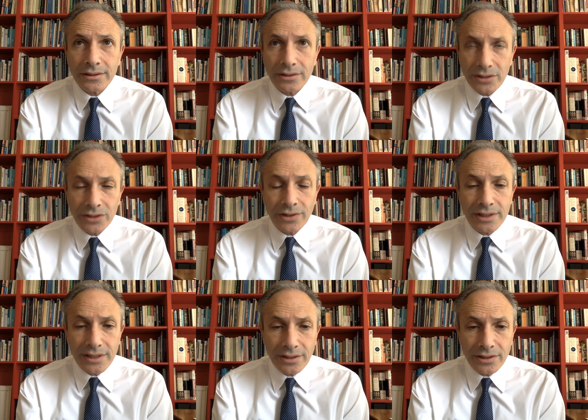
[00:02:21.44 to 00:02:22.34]
Dr.
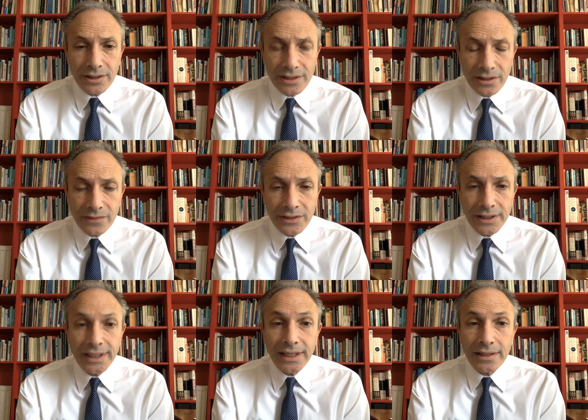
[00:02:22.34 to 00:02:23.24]
Graziano de Silva,
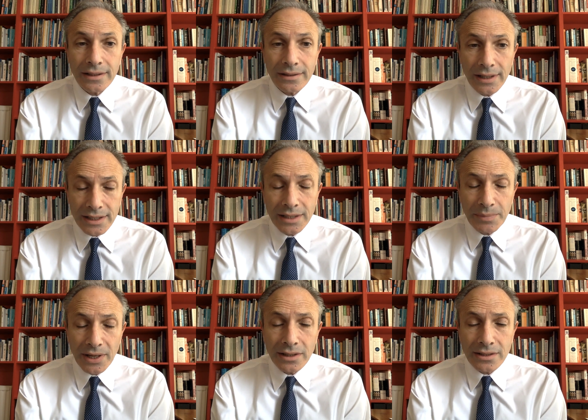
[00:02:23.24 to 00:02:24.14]
has he
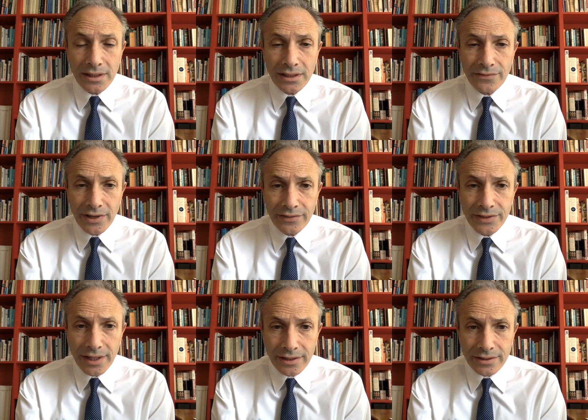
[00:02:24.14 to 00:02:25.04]
passed these
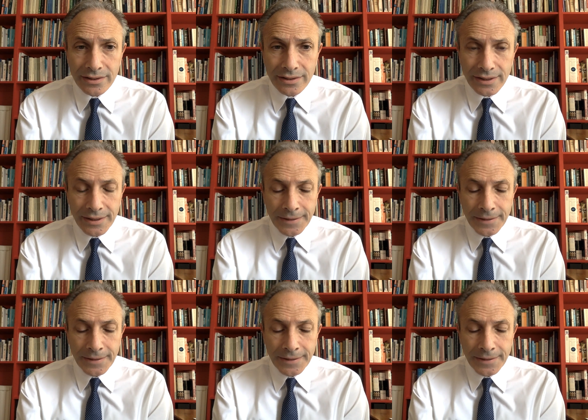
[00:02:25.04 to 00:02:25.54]
five tests?